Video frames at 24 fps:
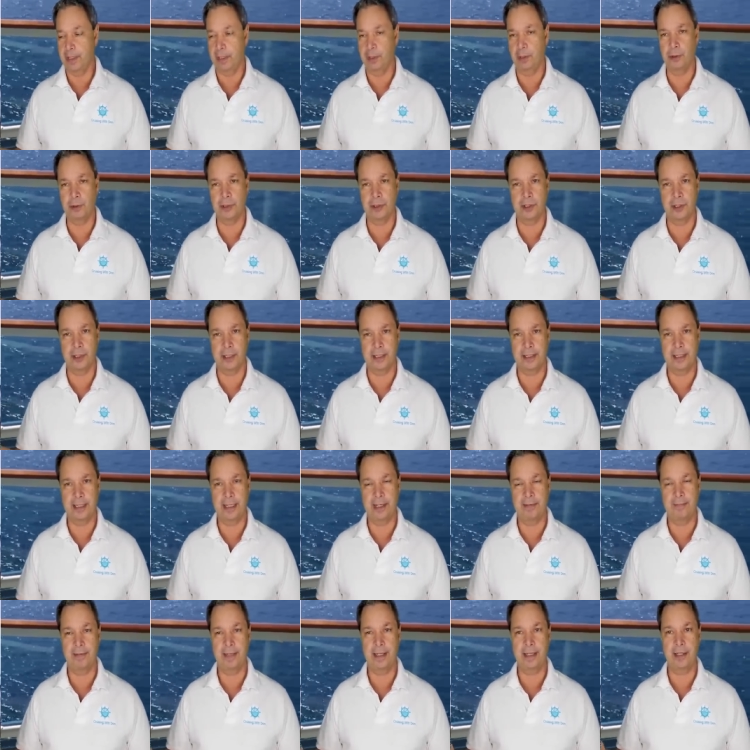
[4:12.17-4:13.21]
closed-circuit
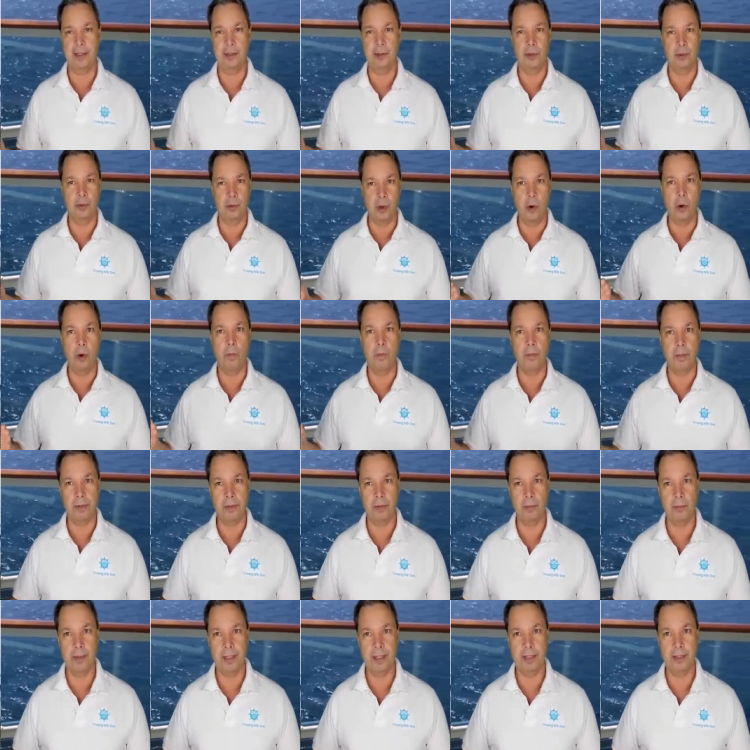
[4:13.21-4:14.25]
TV who
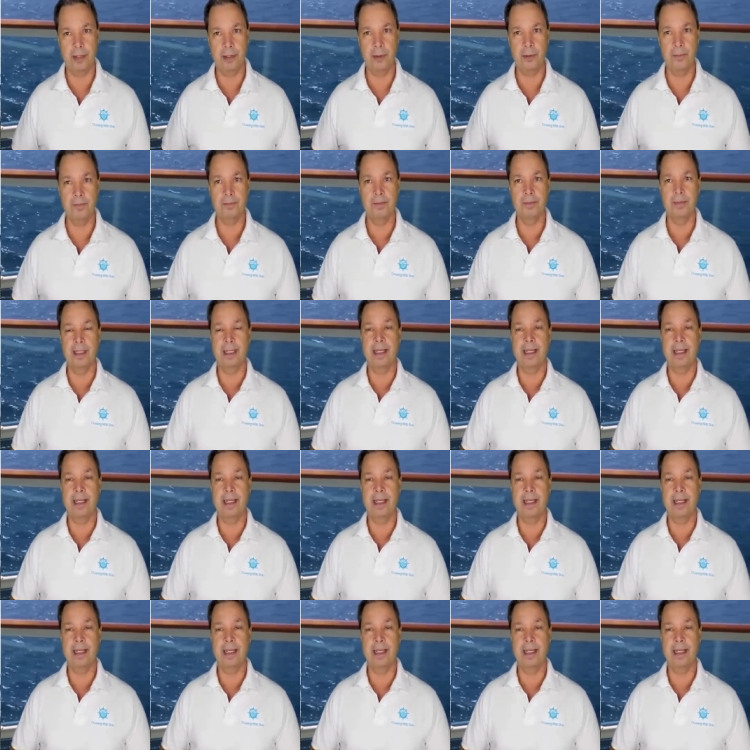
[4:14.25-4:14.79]
opened the window,